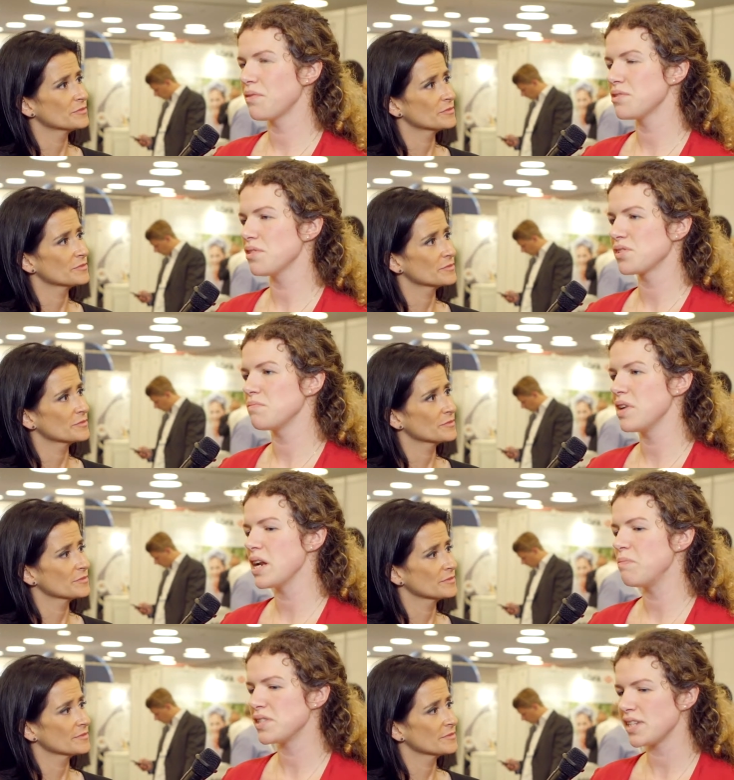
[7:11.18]
Speaker 1: on social media,
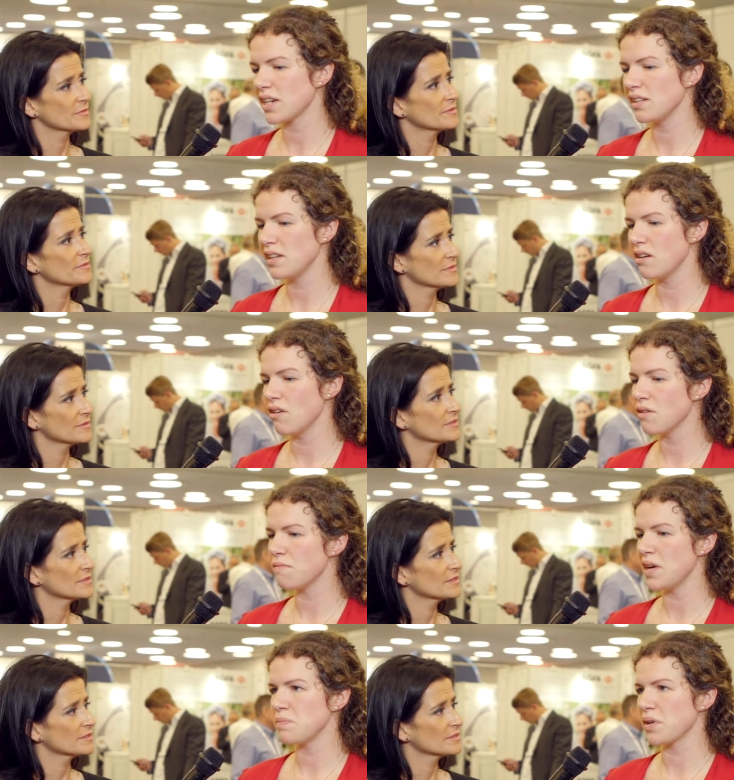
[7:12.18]
particularly on
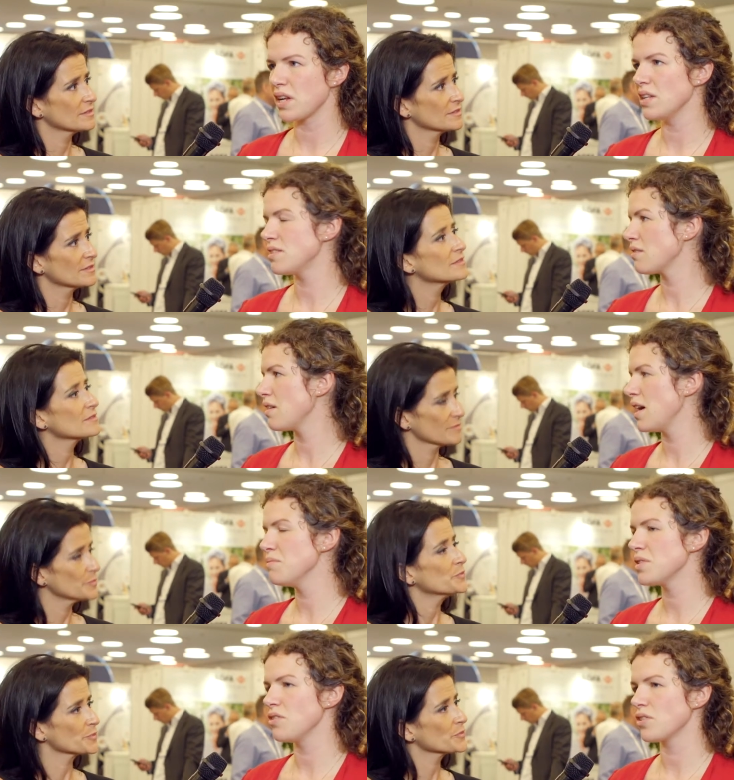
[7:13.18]
Facebook and Instagram,
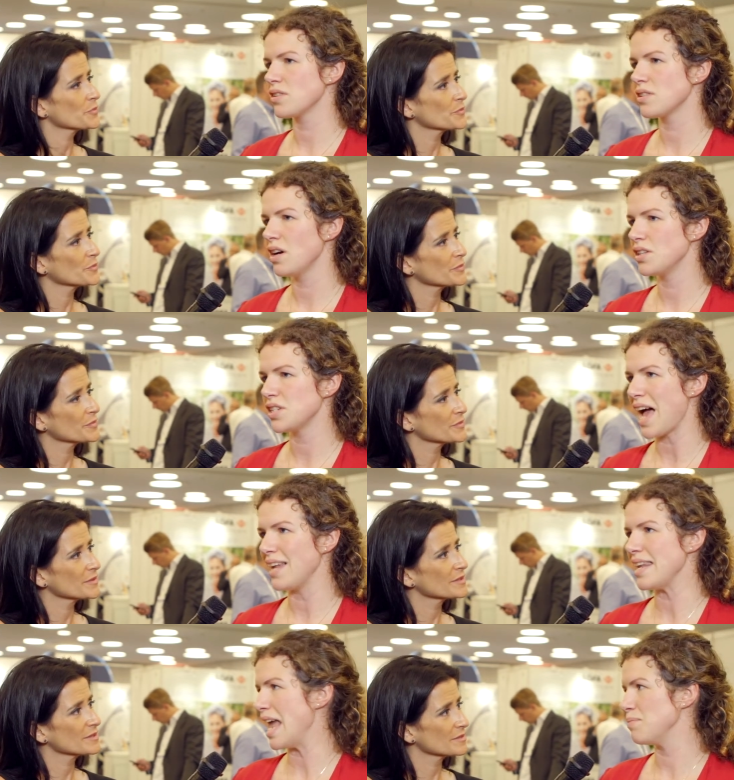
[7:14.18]
so you can search at
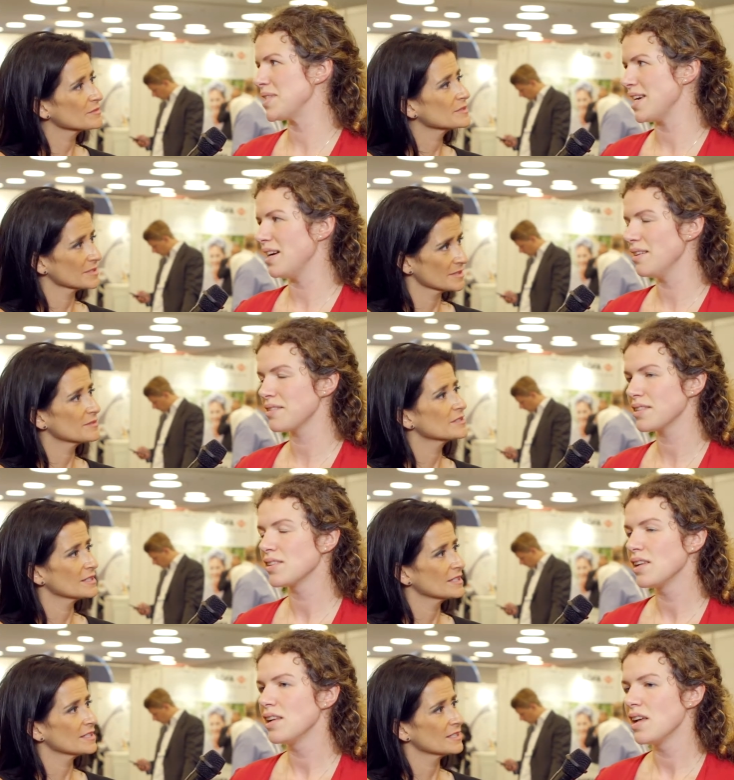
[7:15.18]
nabtahealth.
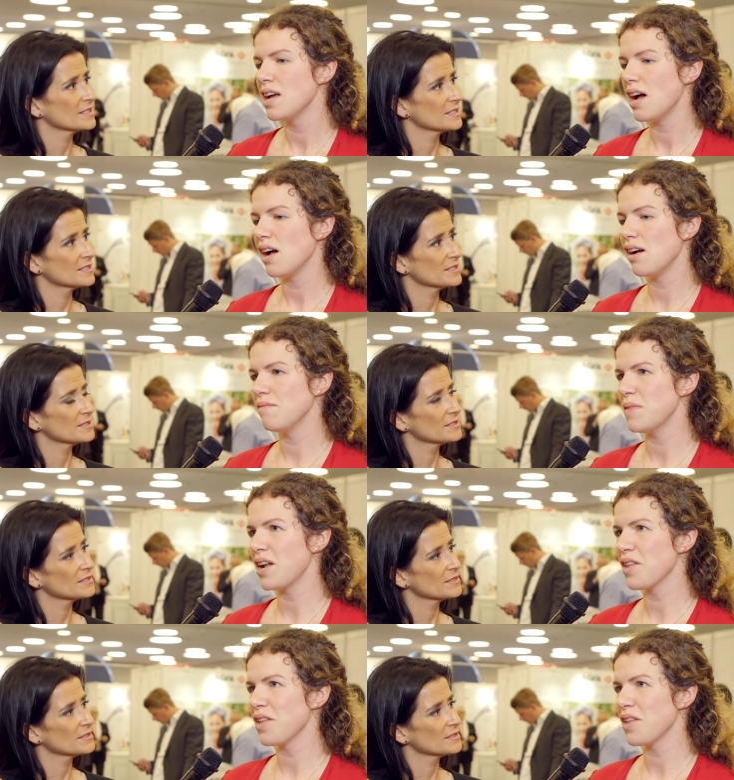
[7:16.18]
Um, and